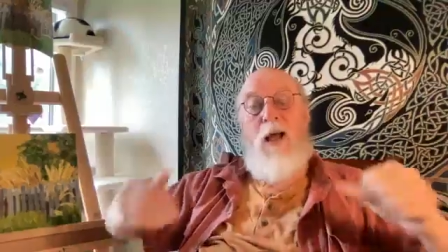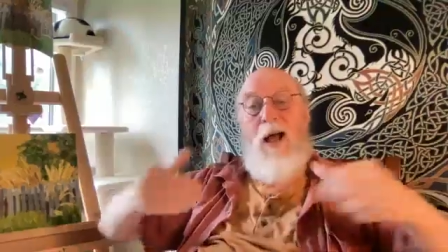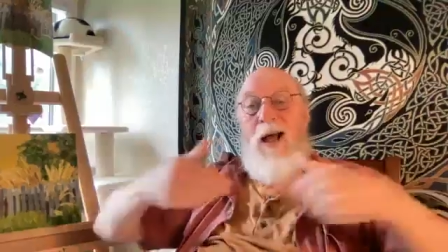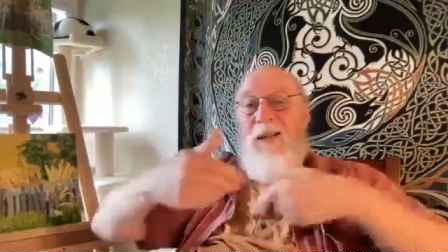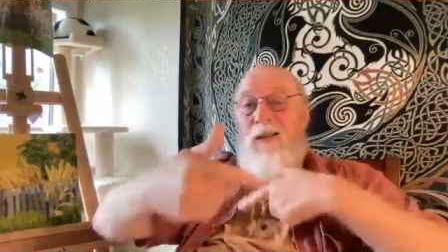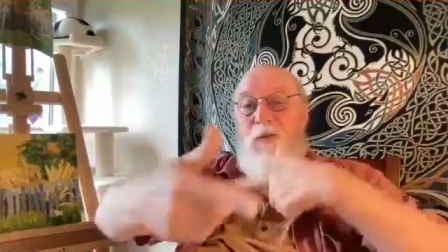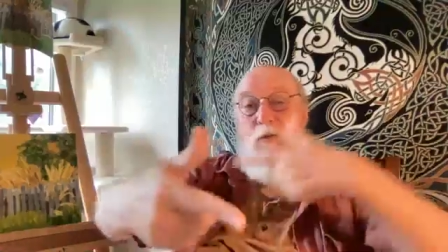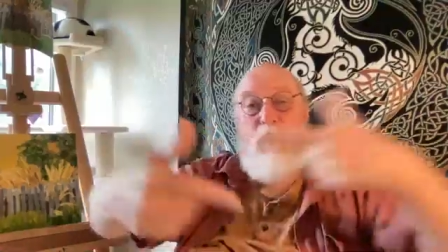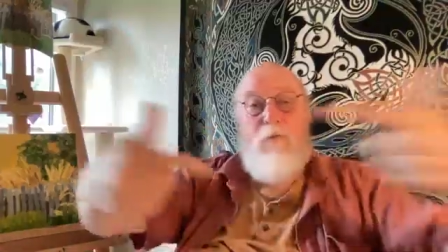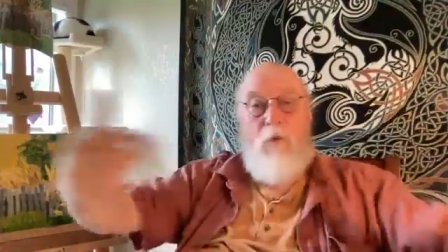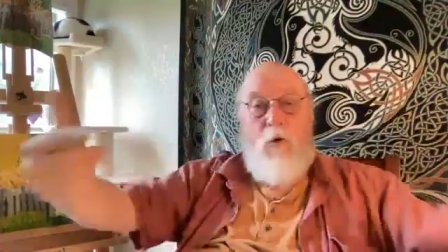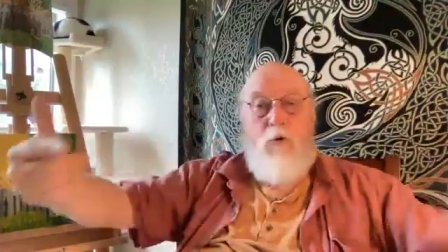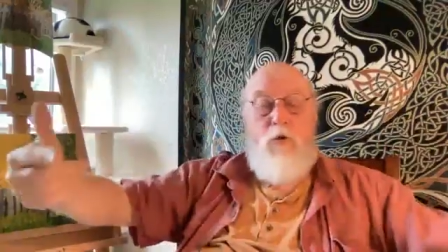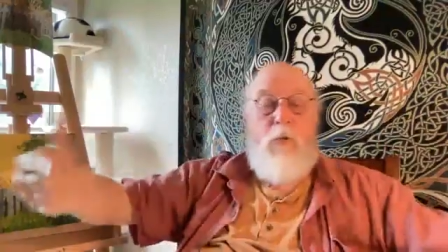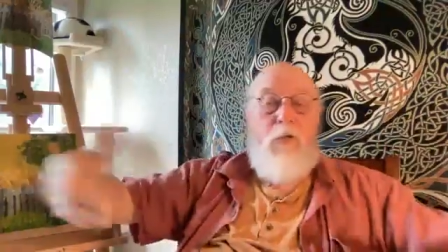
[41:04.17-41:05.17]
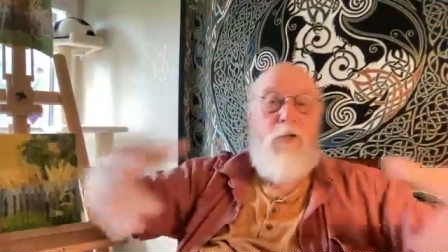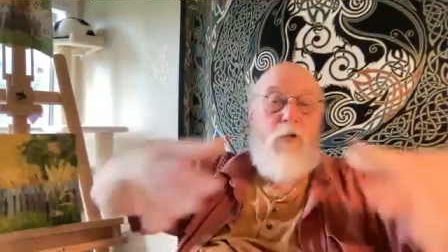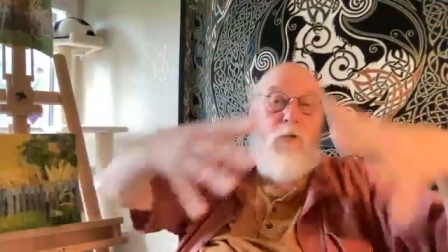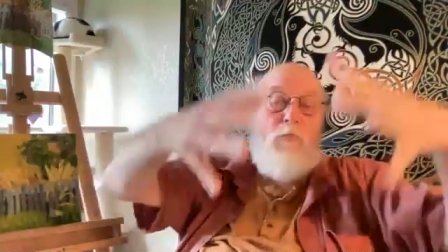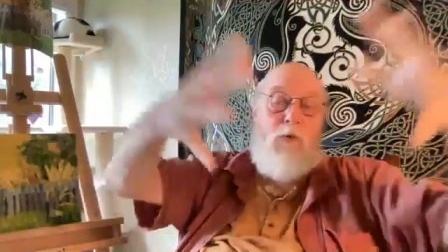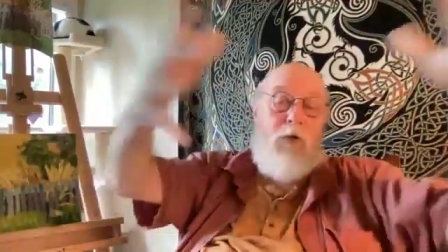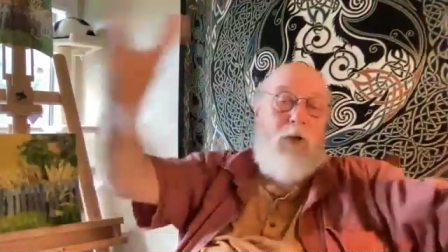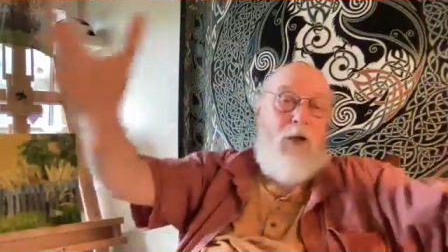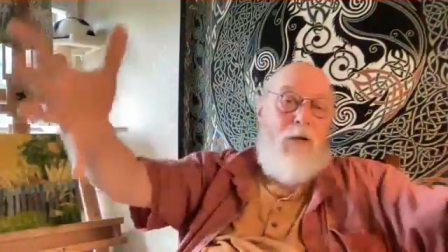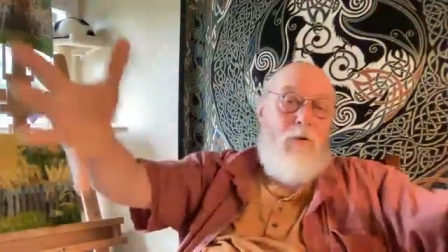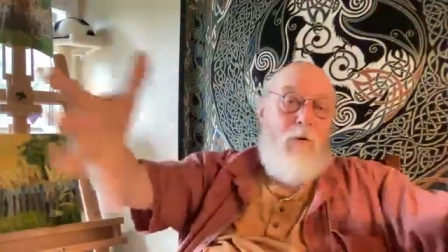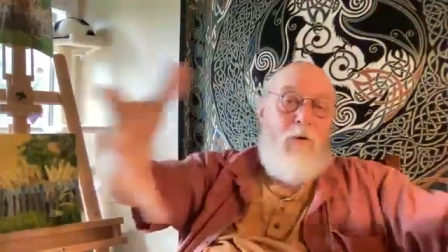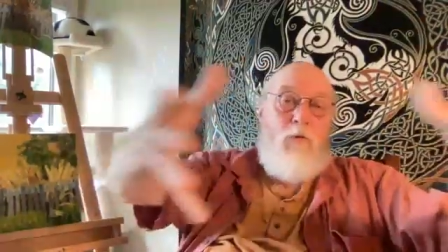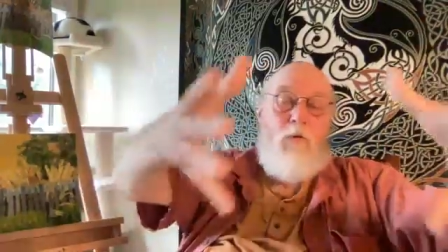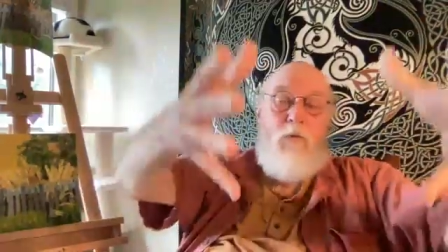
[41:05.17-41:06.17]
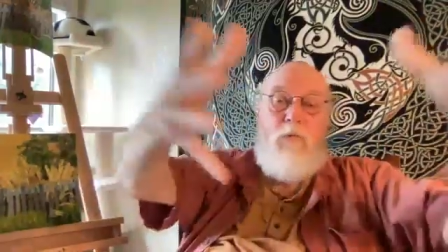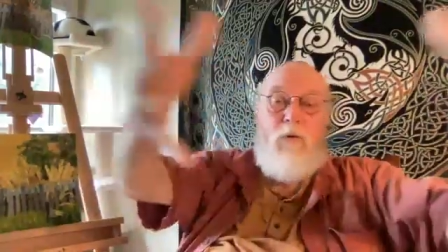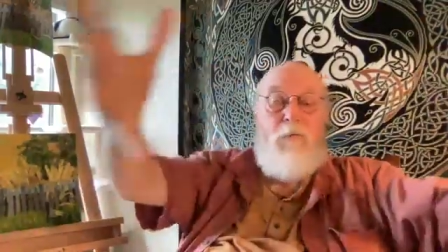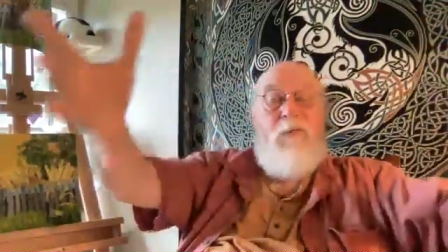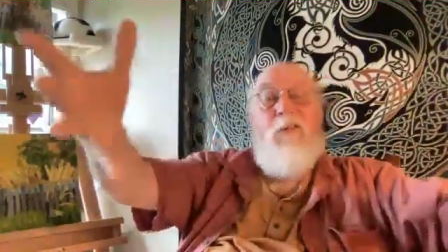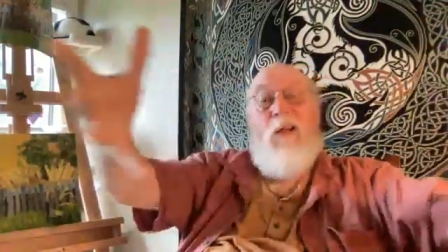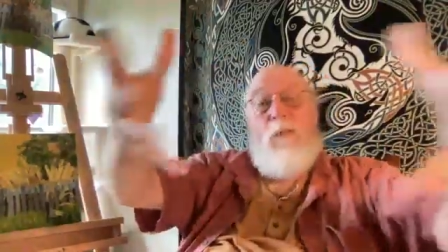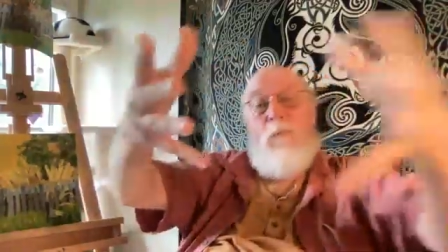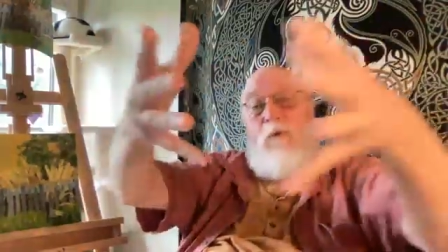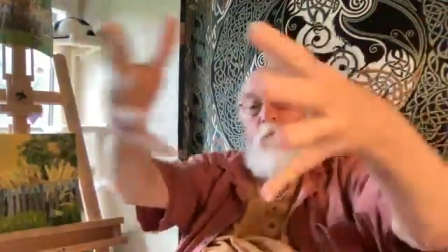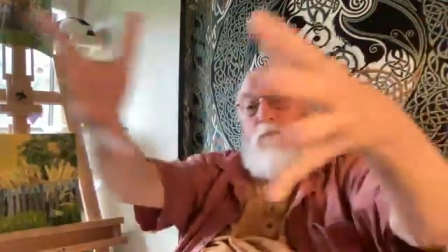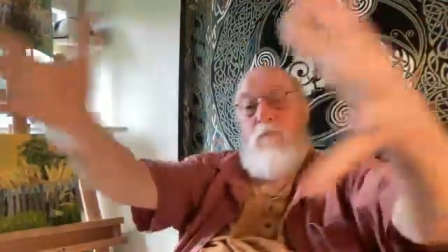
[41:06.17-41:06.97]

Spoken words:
I can do it virtually. Just put together get me